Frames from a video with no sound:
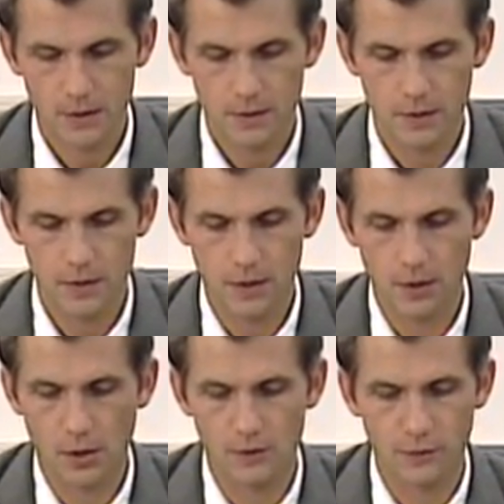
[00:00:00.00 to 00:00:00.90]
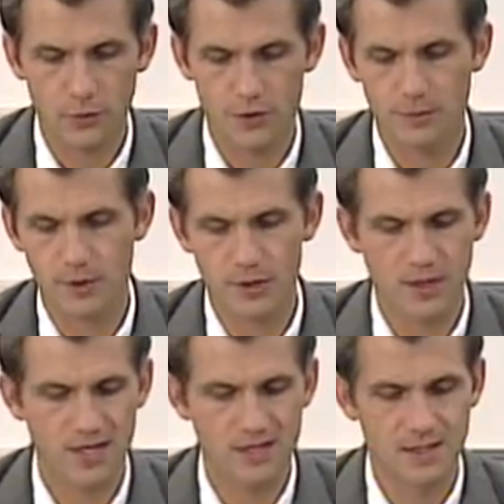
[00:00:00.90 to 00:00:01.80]
Then golf course
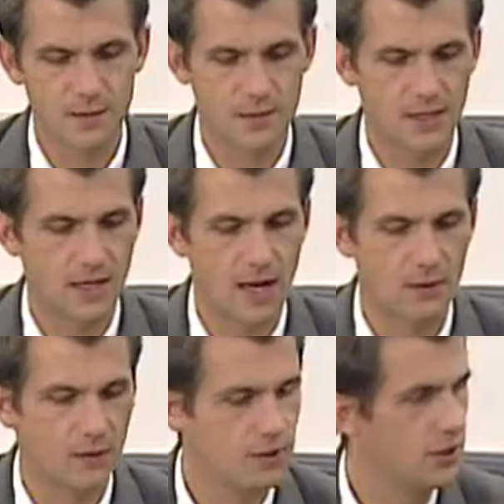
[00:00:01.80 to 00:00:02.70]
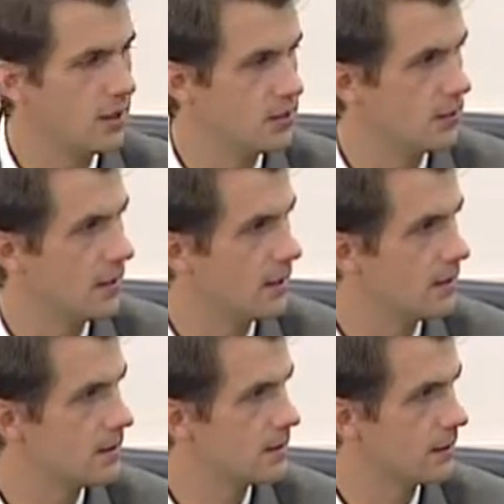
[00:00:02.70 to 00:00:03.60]
merchandise. This was an accounting change that we had in
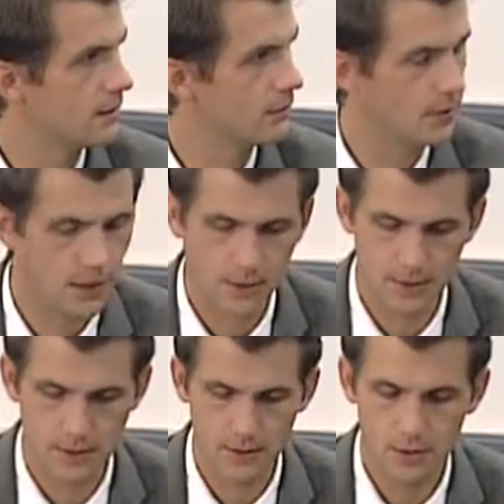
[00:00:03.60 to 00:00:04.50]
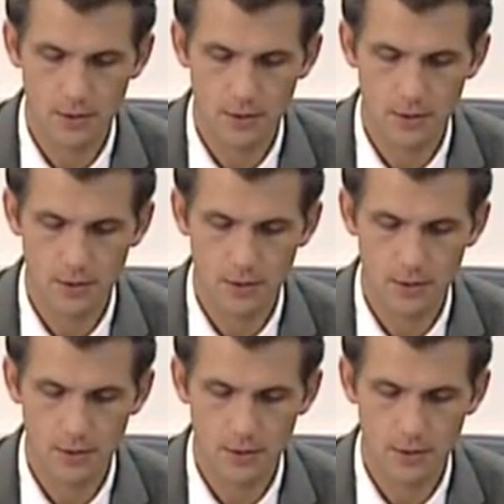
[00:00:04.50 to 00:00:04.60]
this second reading, isn't it?